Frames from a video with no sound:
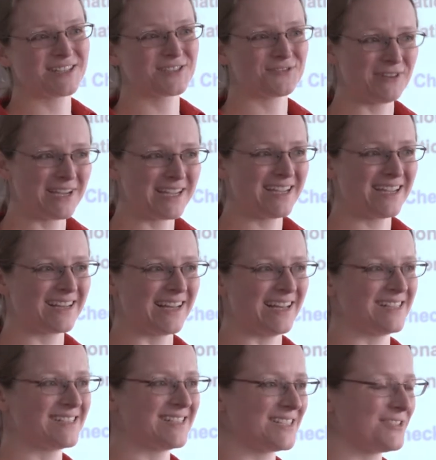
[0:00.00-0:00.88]
it's
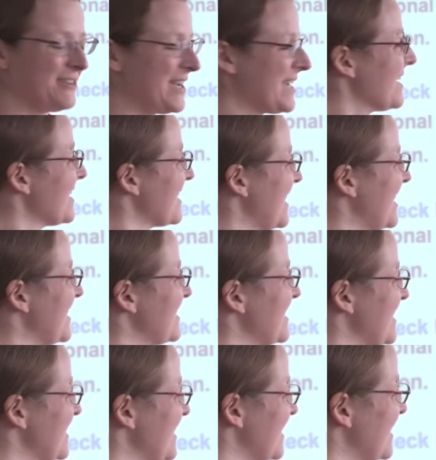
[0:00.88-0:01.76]
recognized. It's
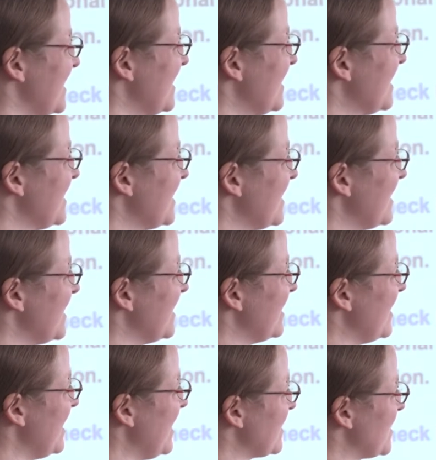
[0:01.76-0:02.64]
recognized as a
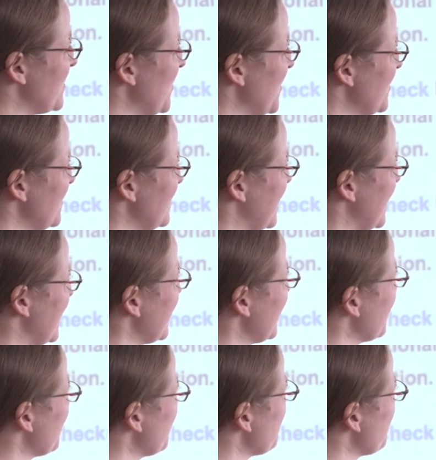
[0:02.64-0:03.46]
bottleneck.